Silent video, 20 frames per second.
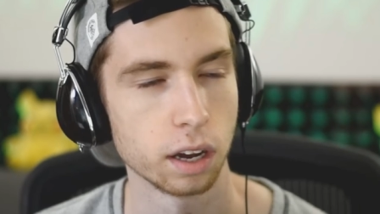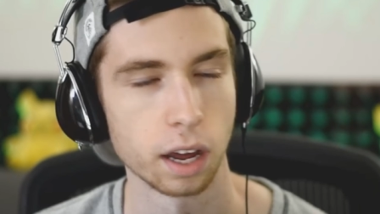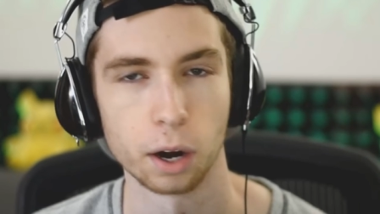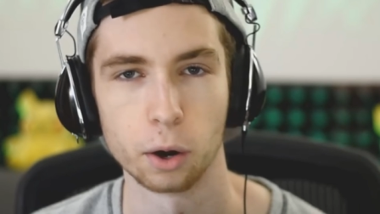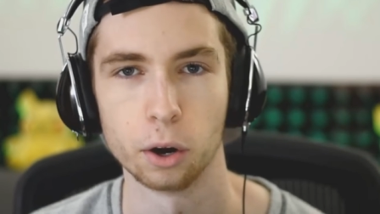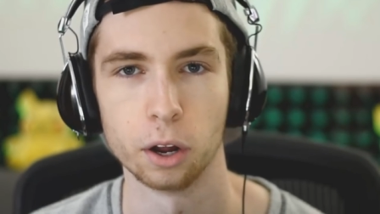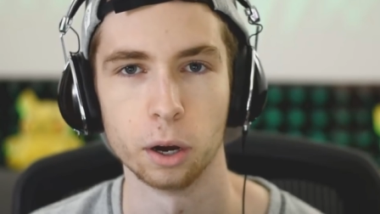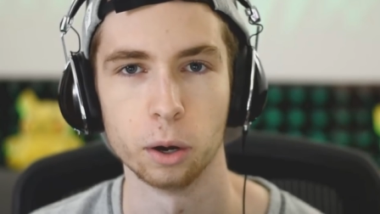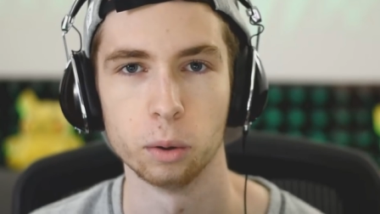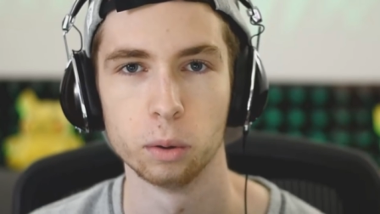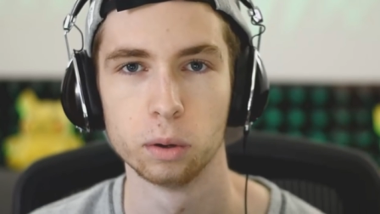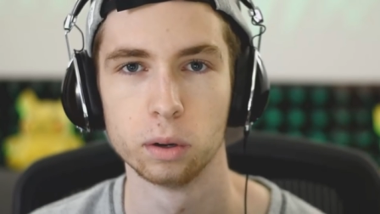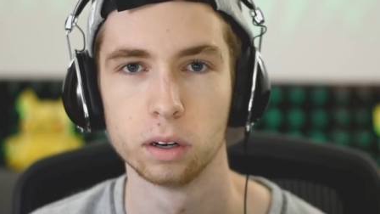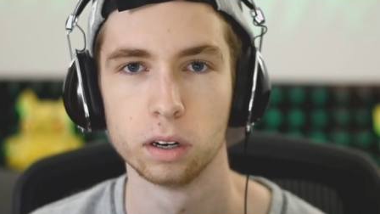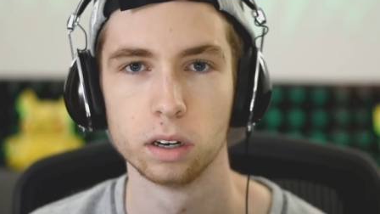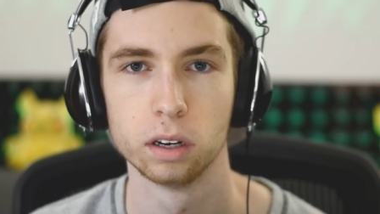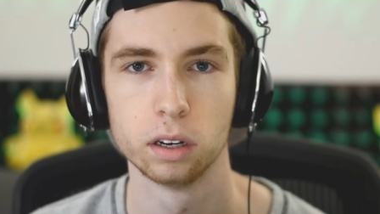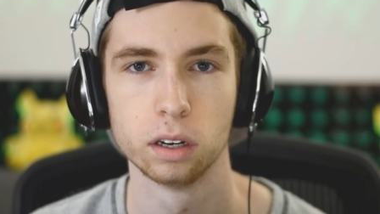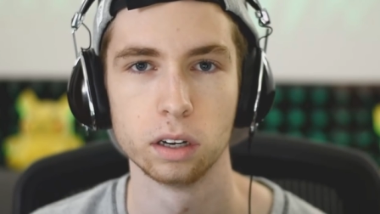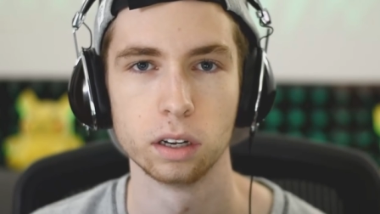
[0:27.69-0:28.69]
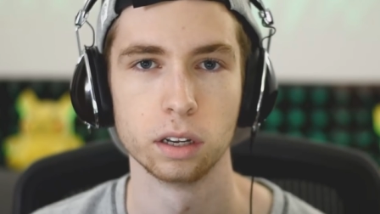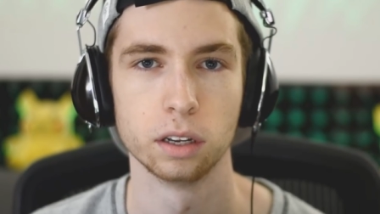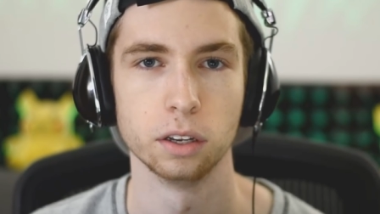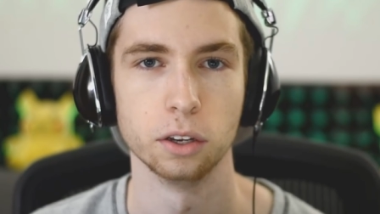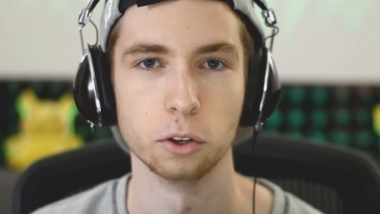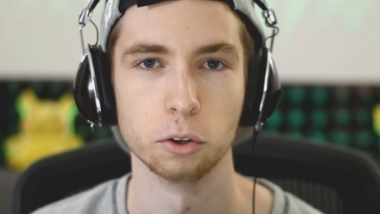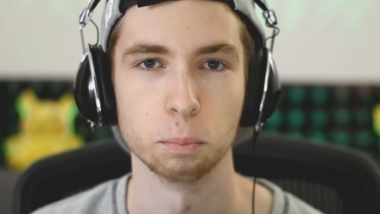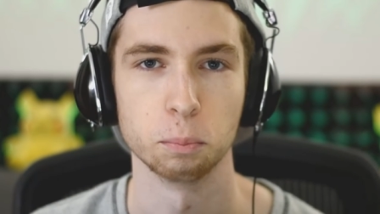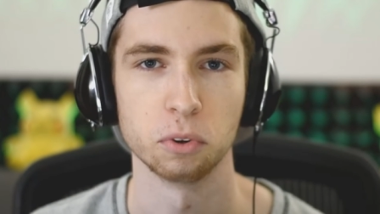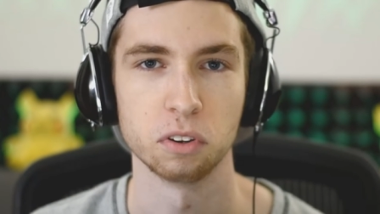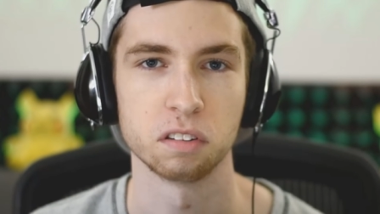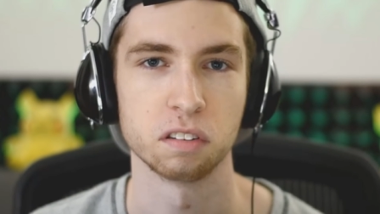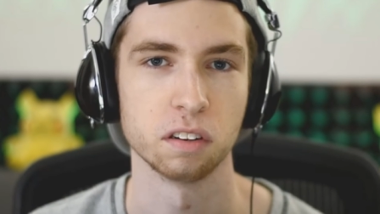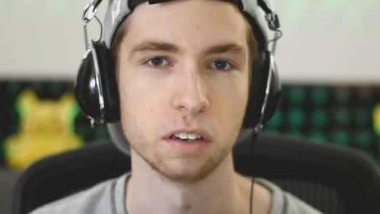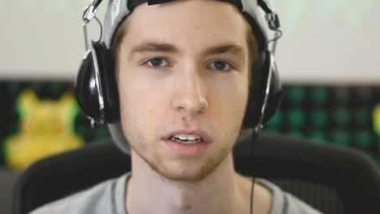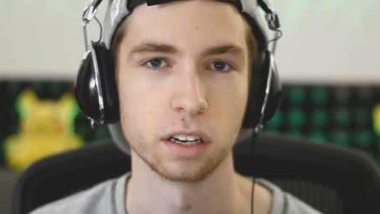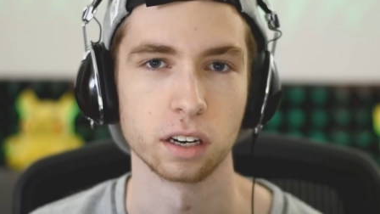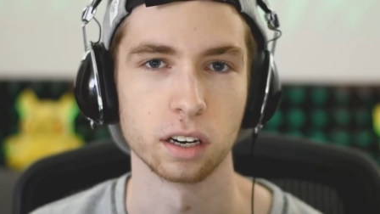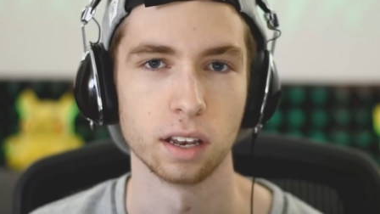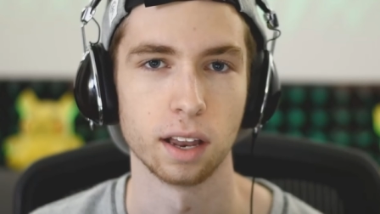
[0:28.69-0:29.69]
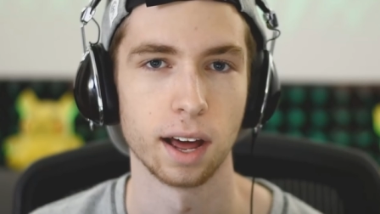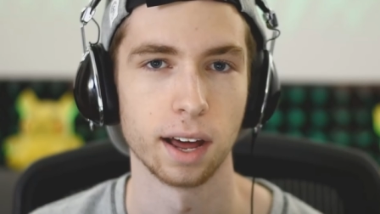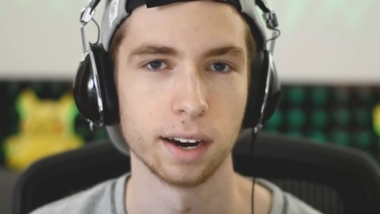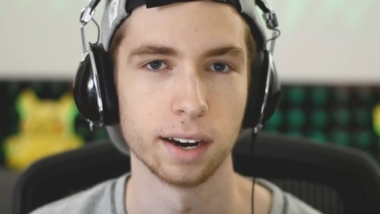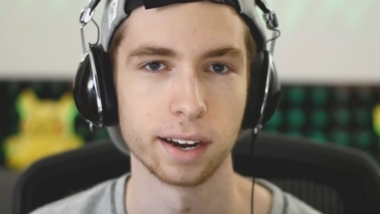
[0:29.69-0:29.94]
don't know. You'll be seeing it a lot, I